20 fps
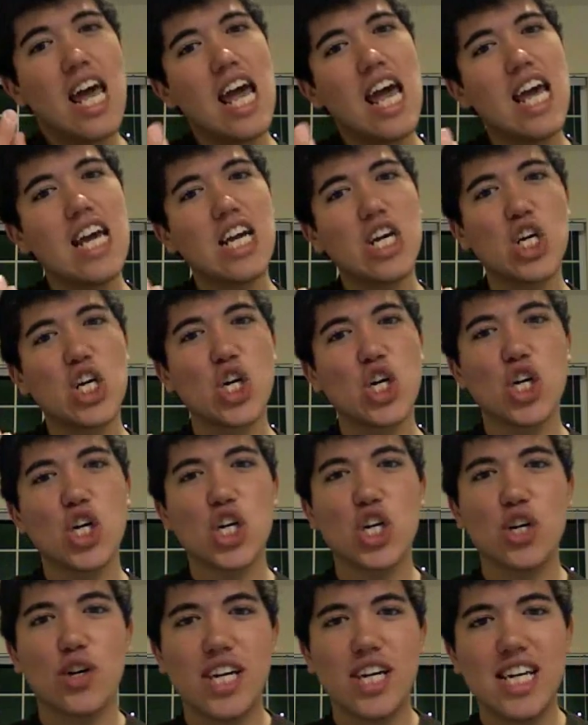
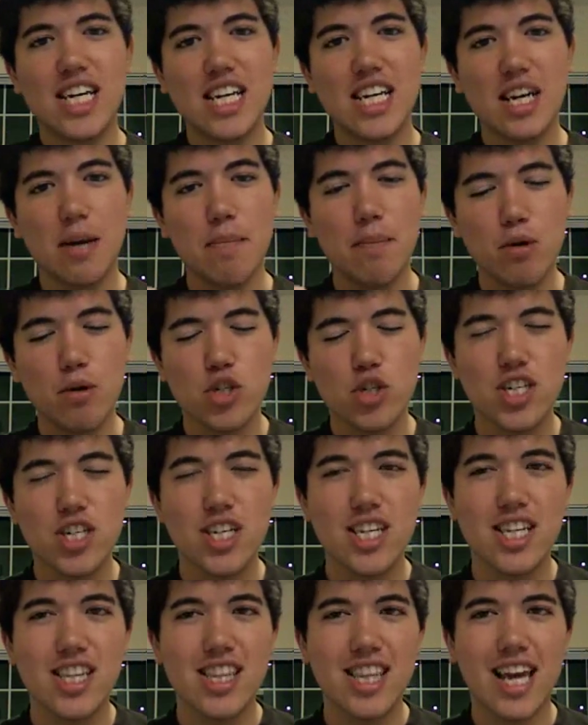angry
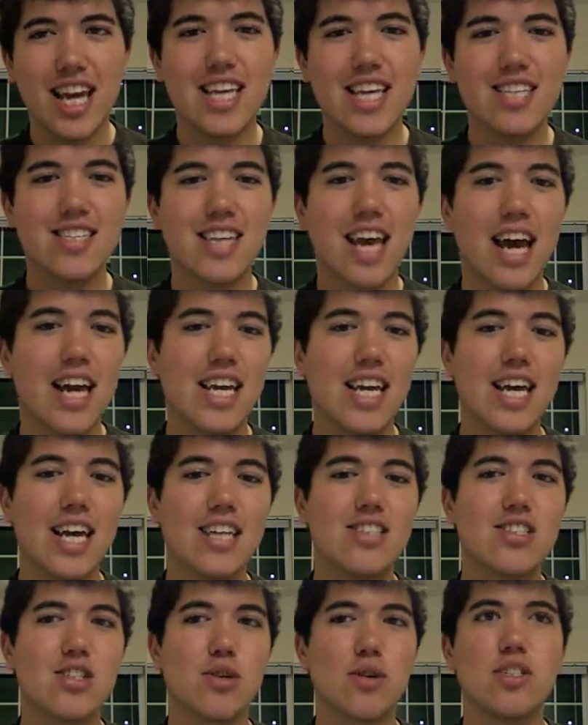emotion that he's kind of
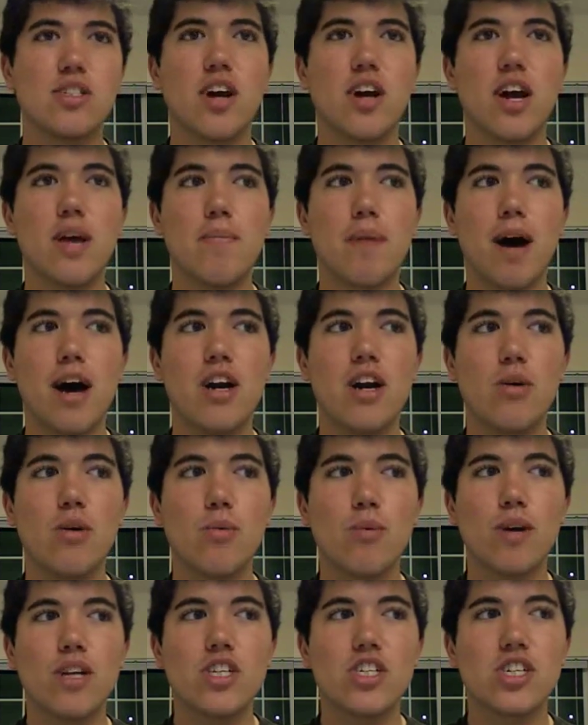gets towards Harry Potter,
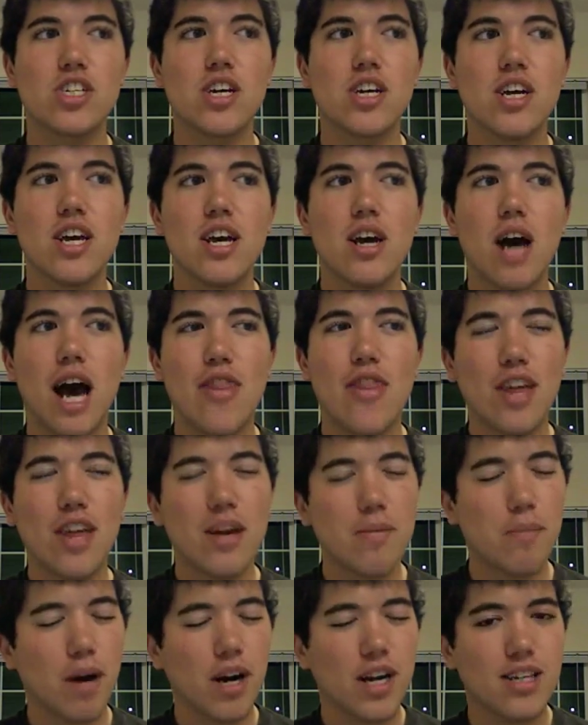which I think
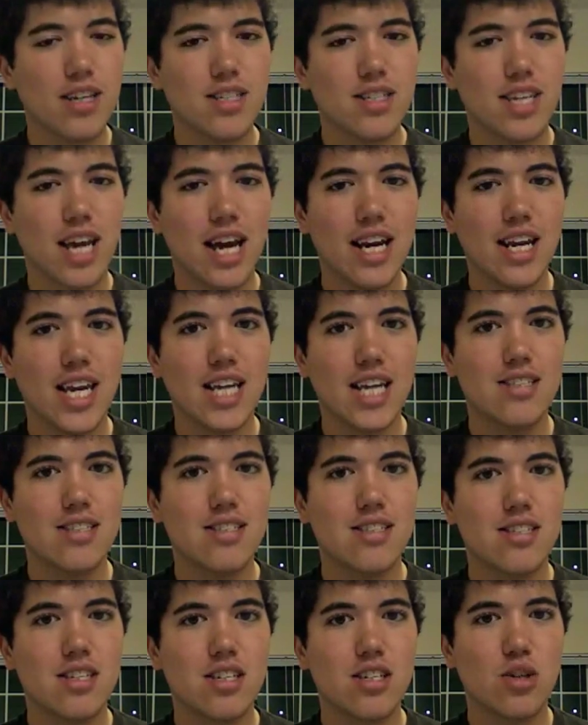Marcus kind of
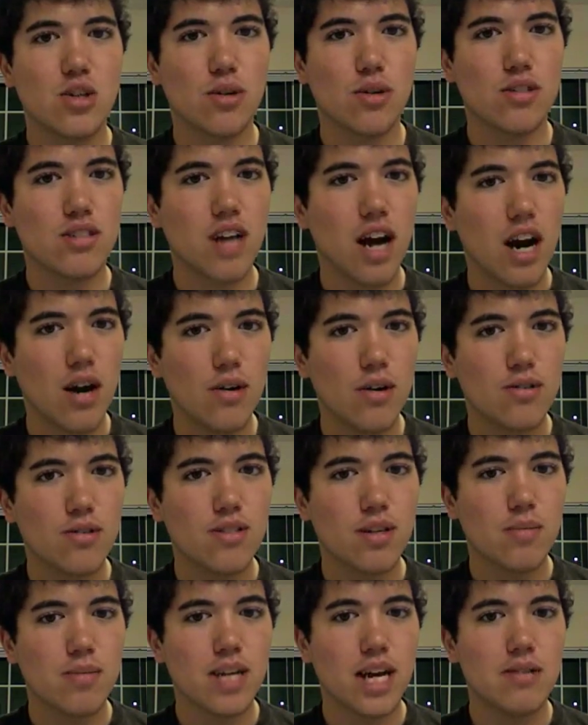gets towards Aro
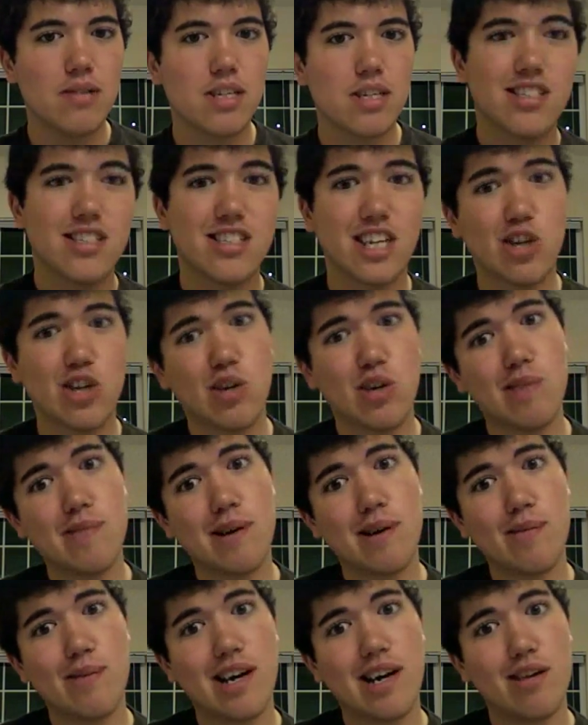sometimes, because, like, you kill my
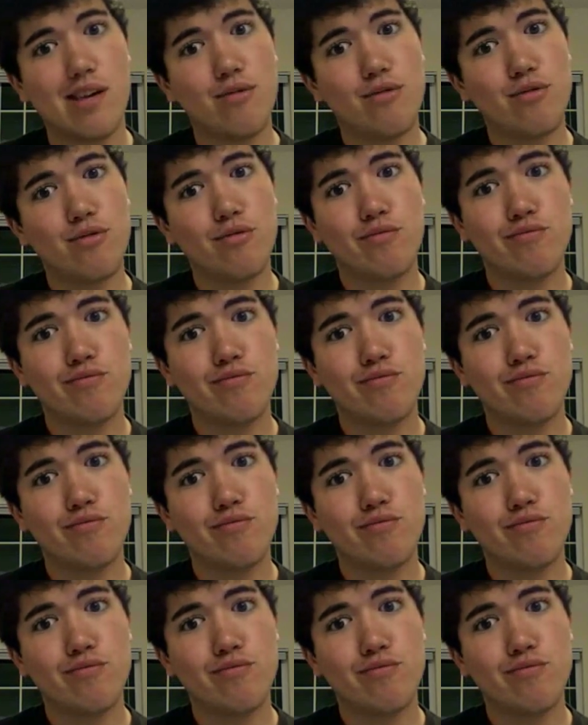wife